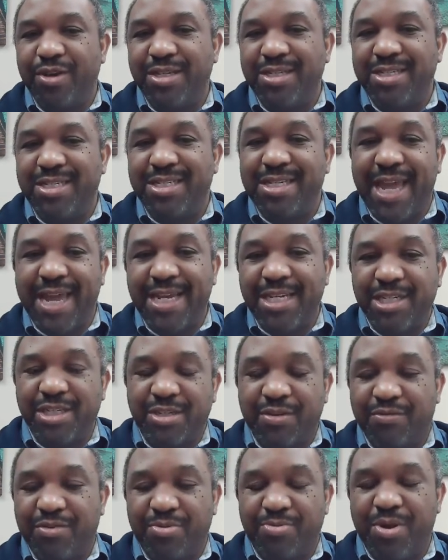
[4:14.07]
stages
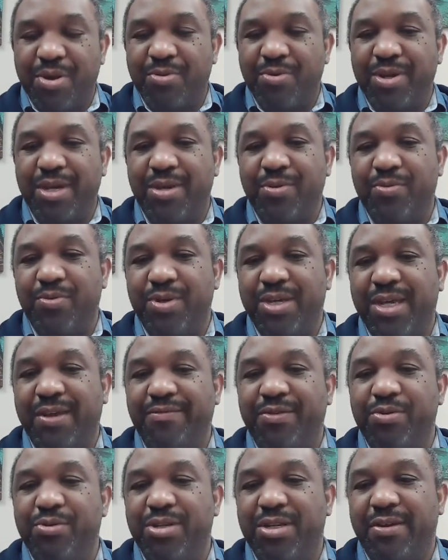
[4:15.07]
of throwing will give
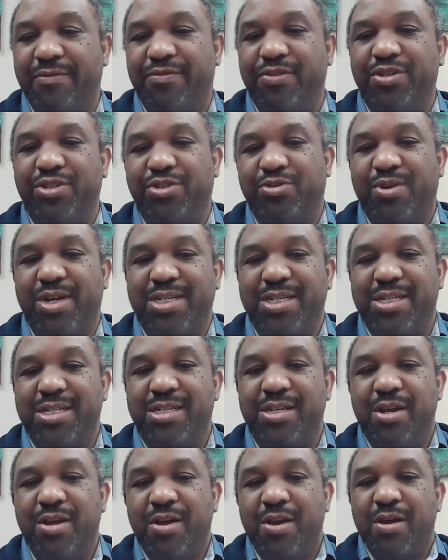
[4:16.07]
you different
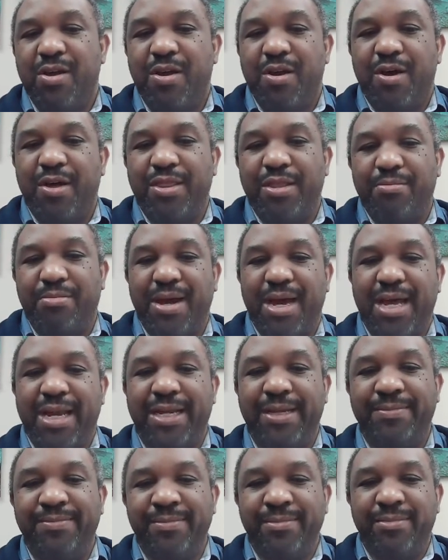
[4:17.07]
stresses on the
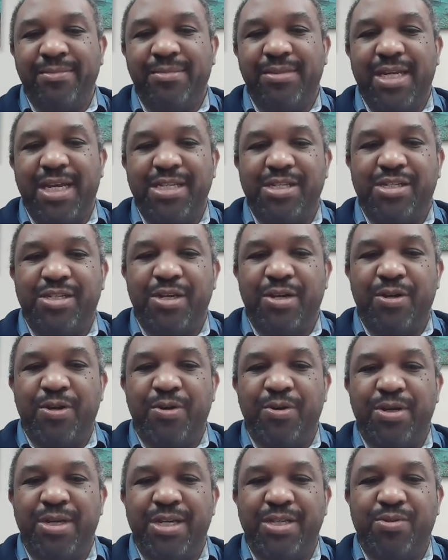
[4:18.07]
body. And
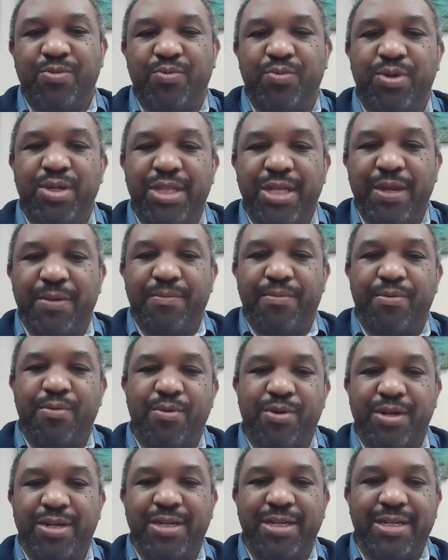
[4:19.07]
so it's really
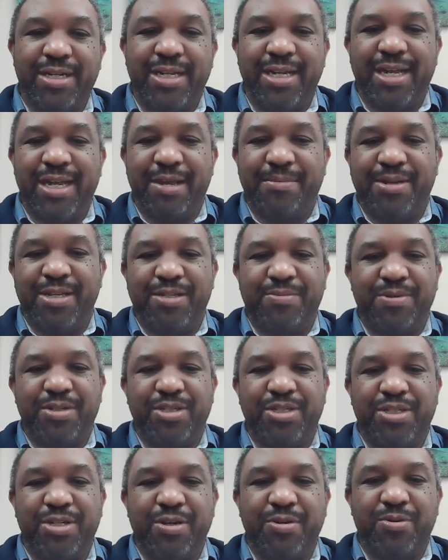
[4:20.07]
important, and it's been
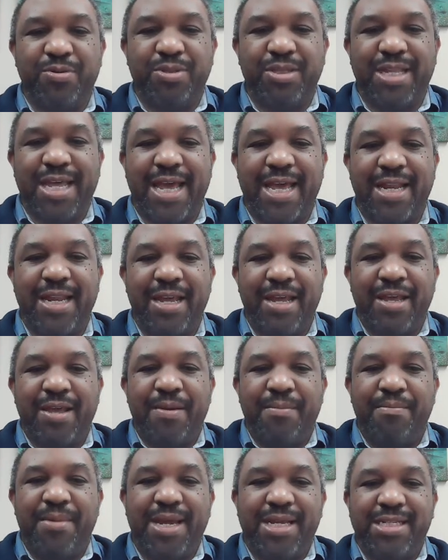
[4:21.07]
shown that
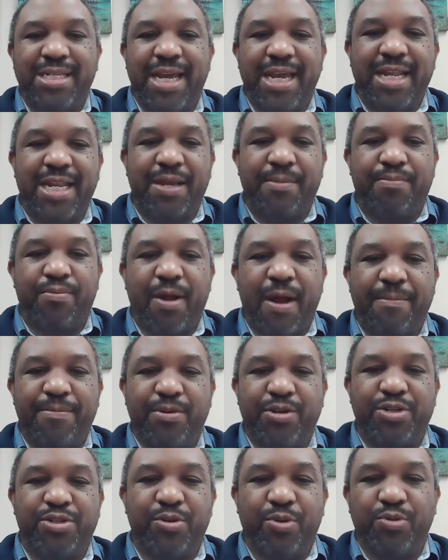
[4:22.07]
maintaining proper
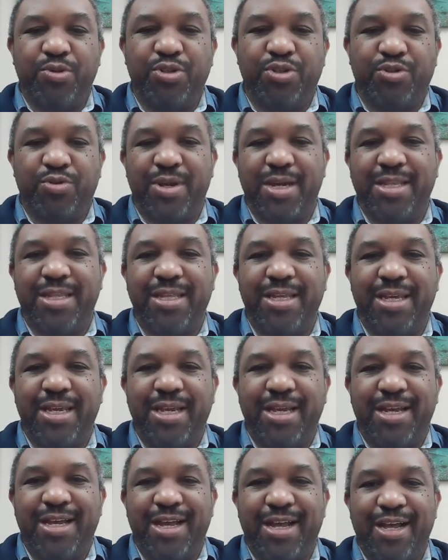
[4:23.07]
shoulder strength
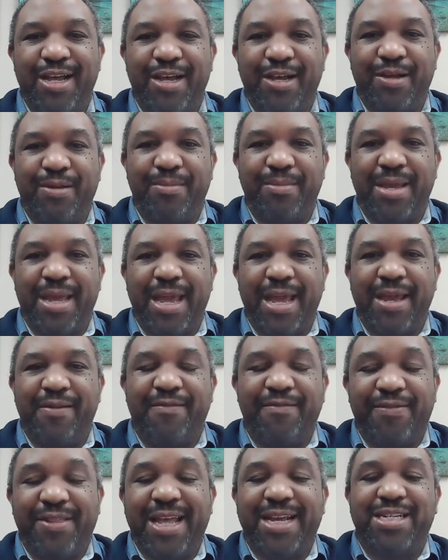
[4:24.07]

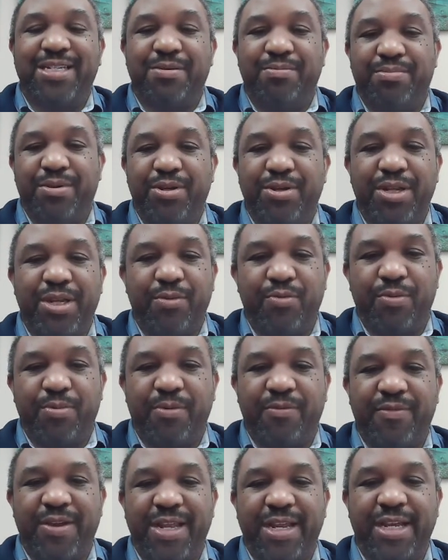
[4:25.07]
and flexibility will
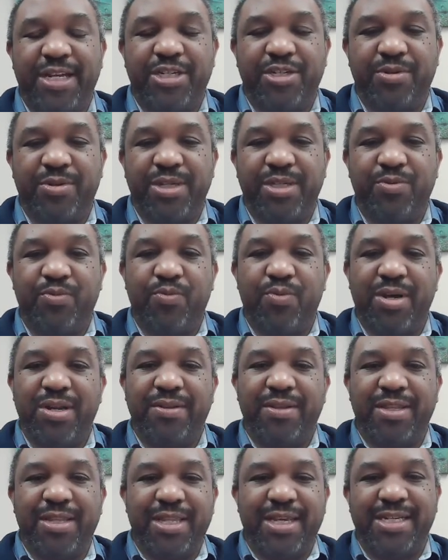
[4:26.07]
prevent injuries. One
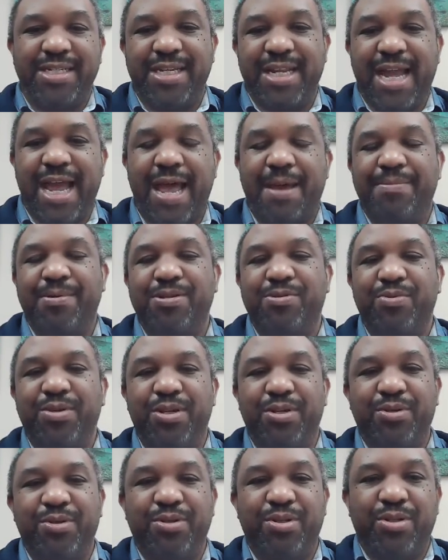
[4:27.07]
of the things that happens
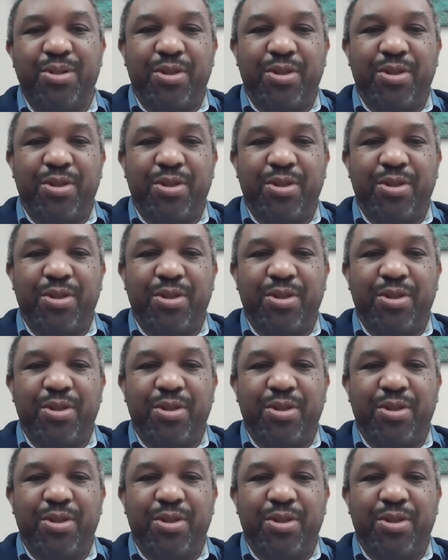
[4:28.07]
when